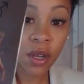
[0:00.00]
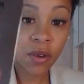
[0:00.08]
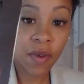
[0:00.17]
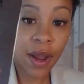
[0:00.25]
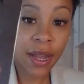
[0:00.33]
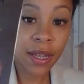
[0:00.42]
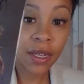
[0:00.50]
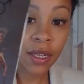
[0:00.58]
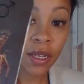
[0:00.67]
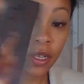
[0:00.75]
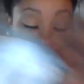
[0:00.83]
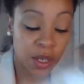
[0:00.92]
right?
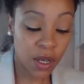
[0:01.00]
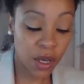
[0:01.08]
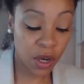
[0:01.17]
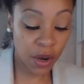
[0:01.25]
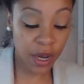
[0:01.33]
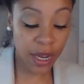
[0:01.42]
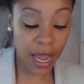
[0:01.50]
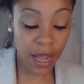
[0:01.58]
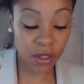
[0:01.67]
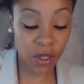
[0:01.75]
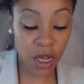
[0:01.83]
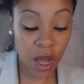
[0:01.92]
Learning
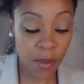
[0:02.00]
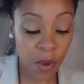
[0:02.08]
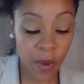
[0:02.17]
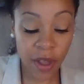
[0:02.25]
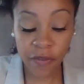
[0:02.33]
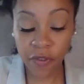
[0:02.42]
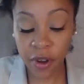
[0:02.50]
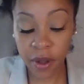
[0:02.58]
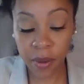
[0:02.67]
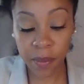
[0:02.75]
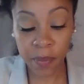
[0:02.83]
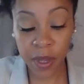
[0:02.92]
how to come away
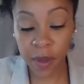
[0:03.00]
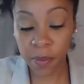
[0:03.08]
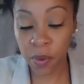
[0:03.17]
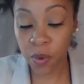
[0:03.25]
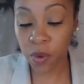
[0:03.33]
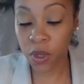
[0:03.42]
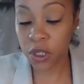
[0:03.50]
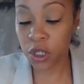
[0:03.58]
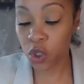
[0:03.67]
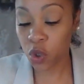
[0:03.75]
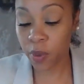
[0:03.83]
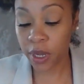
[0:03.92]
from people and
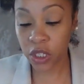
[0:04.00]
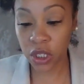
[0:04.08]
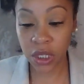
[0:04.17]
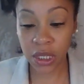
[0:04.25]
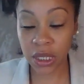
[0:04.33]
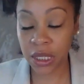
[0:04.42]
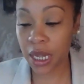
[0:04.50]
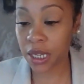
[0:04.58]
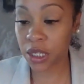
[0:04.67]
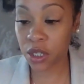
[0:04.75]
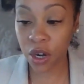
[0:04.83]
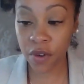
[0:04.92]
situations that's
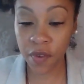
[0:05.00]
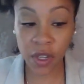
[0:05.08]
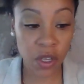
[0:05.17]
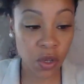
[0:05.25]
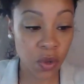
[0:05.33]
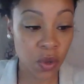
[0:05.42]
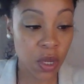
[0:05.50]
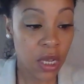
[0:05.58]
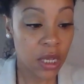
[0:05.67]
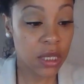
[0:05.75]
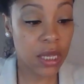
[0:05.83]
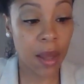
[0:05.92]
not serving you.
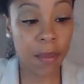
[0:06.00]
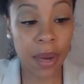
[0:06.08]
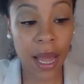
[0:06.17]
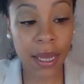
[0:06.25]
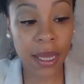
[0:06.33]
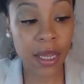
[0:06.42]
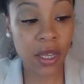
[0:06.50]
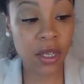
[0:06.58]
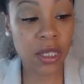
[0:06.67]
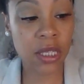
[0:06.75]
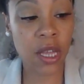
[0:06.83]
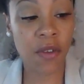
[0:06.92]
Stop blocking
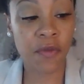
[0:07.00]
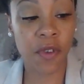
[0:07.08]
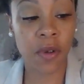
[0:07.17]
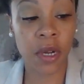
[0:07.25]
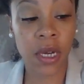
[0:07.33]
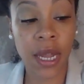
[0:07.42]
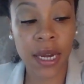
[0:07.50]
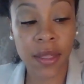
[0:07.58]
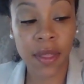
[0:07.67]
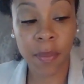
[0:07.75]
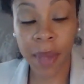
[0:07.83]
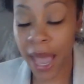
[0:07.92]
yourself or
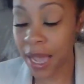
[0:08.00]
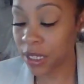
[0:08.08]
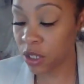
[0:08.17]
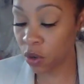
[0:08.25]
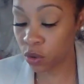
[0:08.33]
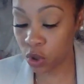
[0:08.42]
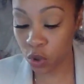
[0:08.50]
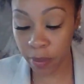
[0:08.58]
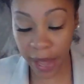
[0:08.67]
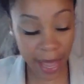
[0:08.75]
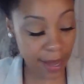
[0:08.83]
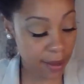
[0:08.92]
letting the past hold you
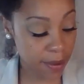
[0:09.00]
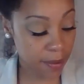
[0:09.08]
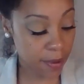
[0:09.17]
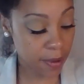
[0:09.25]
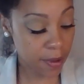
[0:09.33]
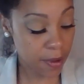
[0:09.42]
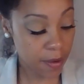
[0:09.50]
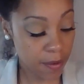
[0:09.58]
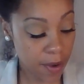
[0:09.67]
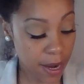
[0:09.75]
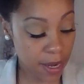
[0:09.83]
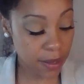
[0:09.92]
back,
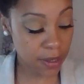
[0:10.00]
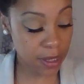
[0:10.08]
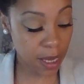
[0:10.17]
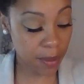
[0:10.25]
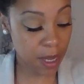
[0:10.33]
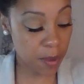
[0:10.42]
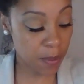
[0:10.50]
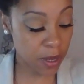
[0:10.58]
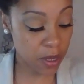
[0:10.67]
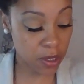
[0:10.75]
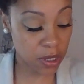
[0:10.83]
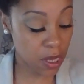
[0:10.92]
right? Stop keeping
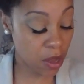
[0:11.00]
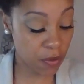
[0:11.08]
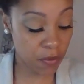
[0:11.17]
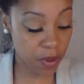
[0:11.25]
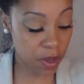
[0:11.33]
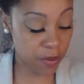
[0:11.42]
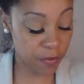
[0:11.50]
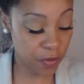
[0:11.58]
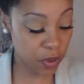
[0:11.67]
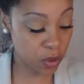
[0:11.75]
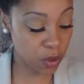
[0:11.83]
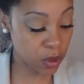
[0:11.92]
yourself
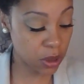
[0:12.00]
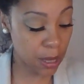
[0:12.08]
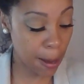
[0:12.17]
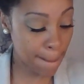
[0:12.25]
confused.